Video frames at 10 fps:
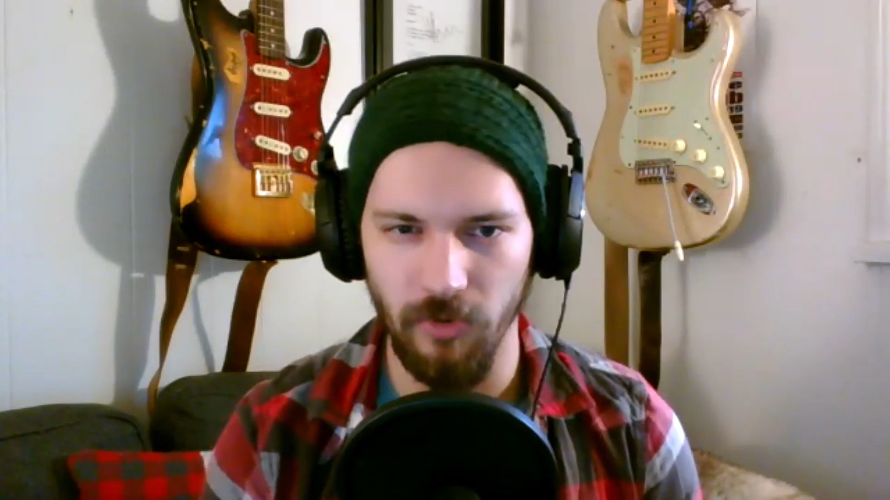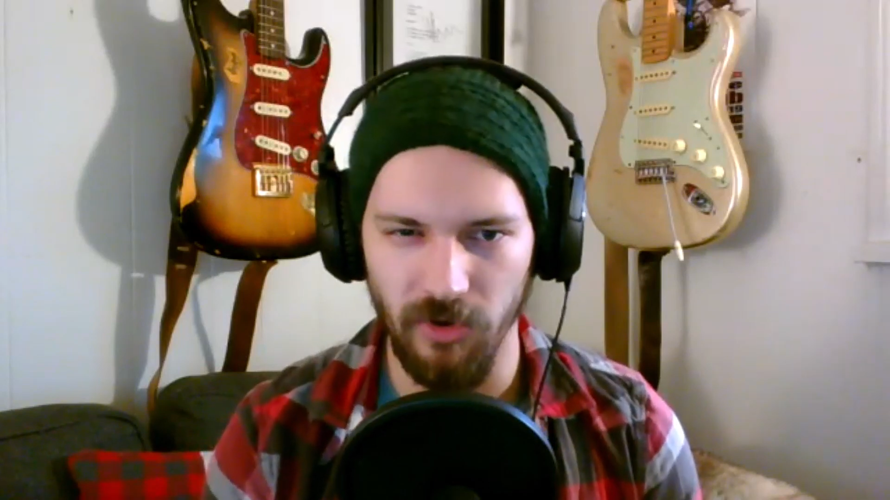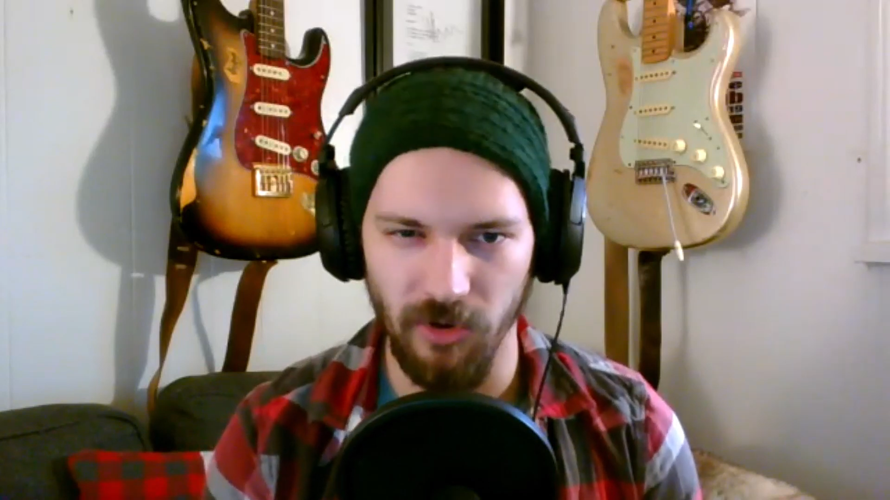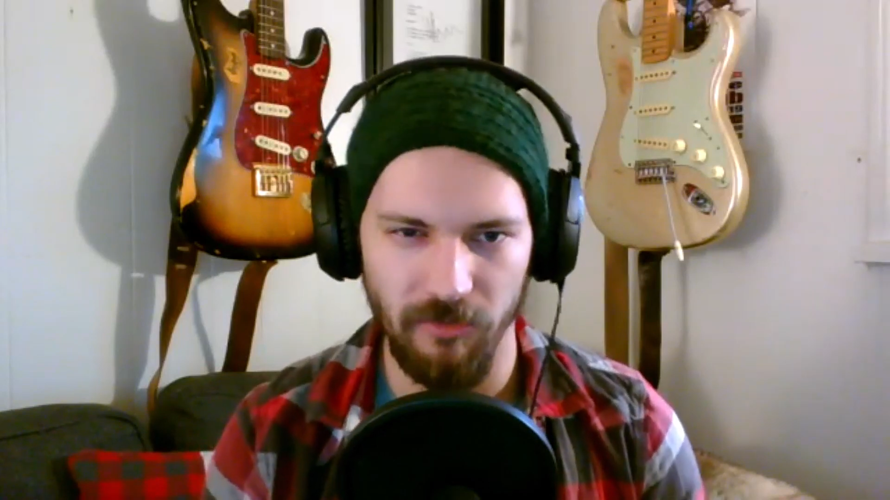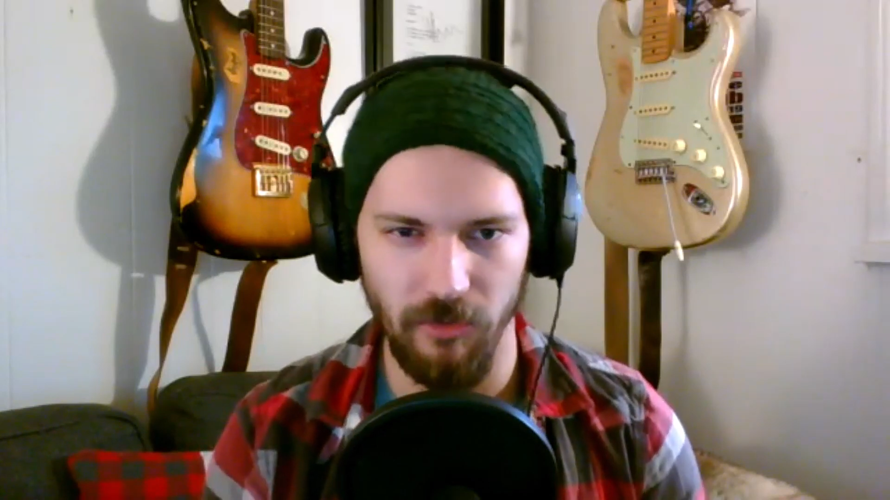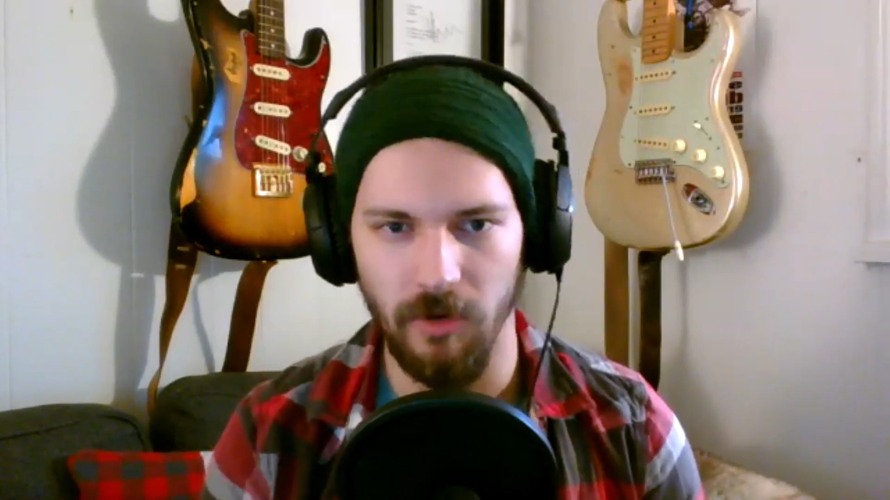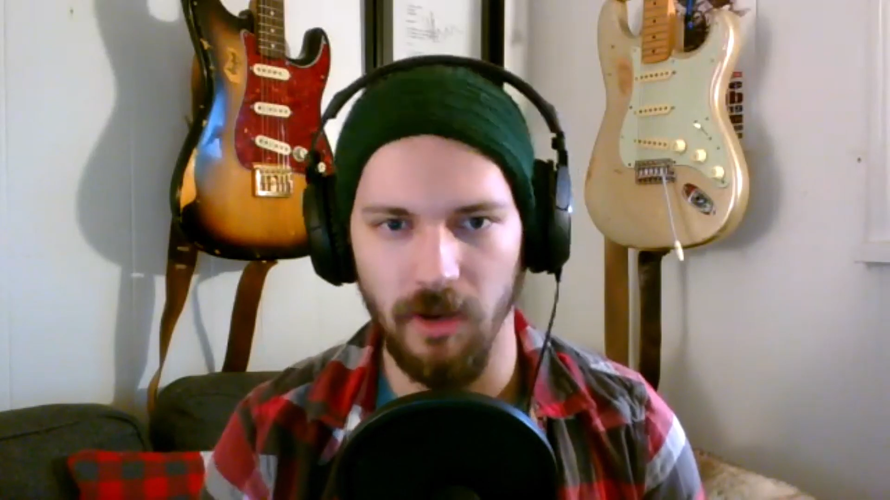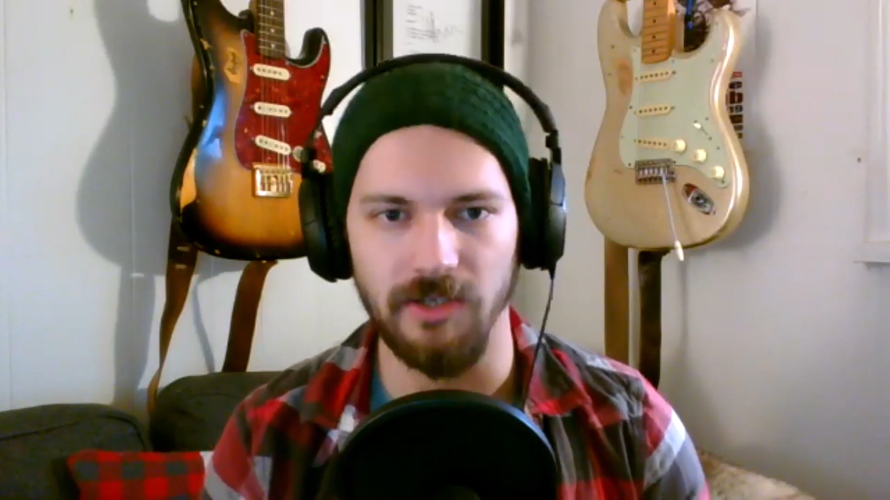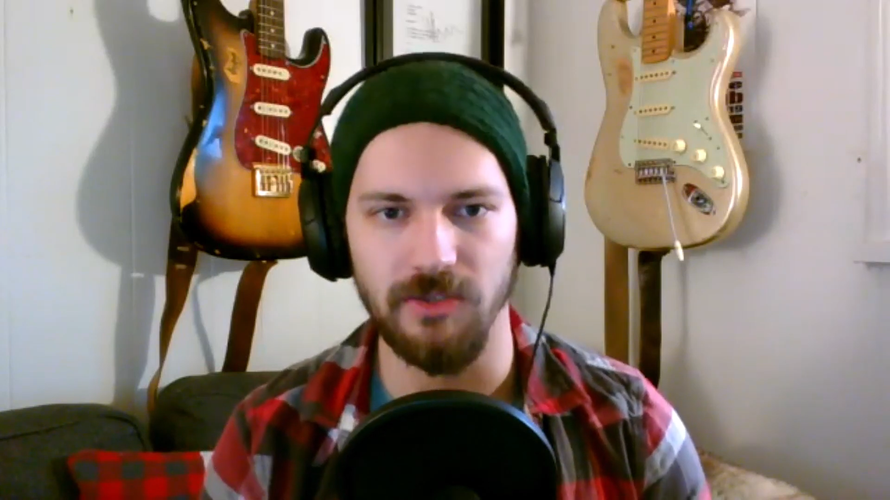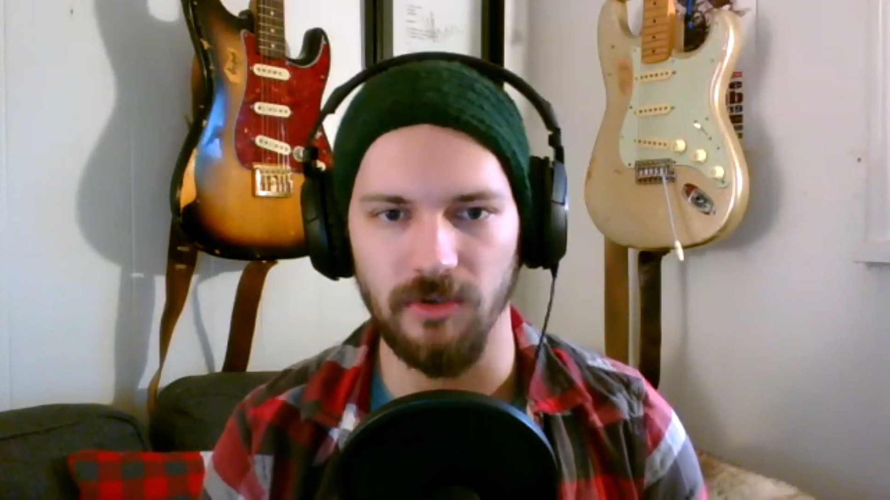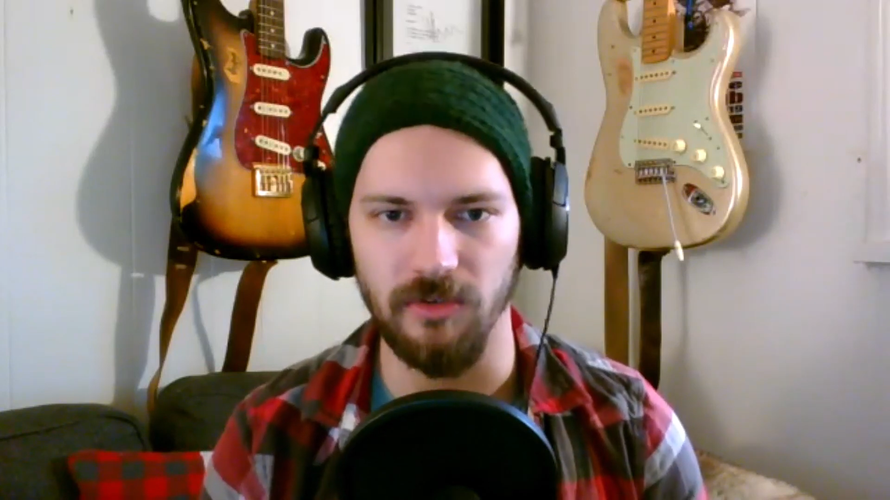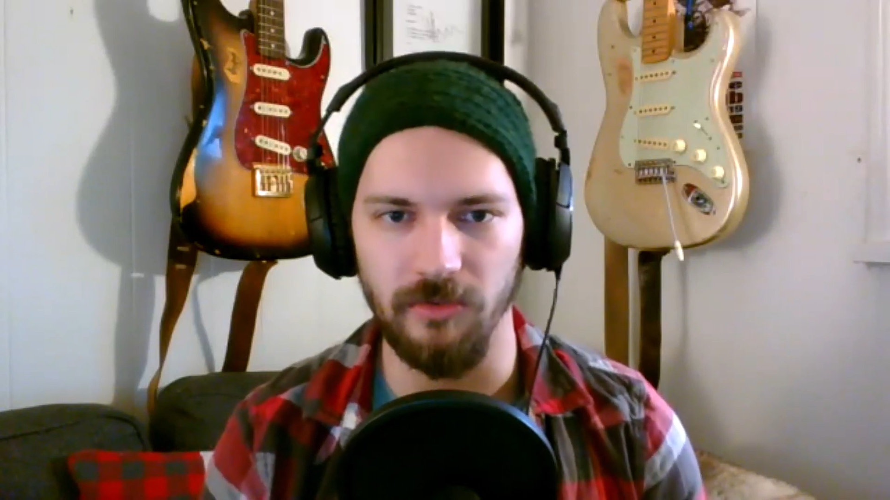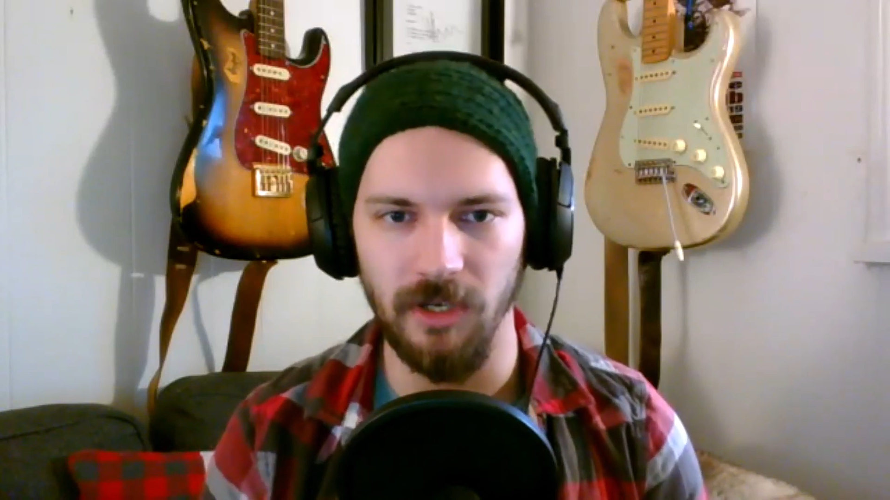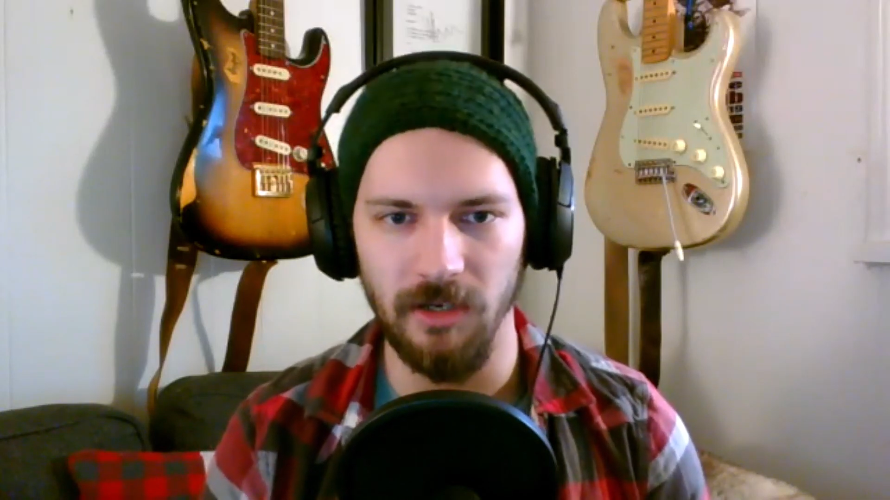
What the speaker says: or do you ever write sort of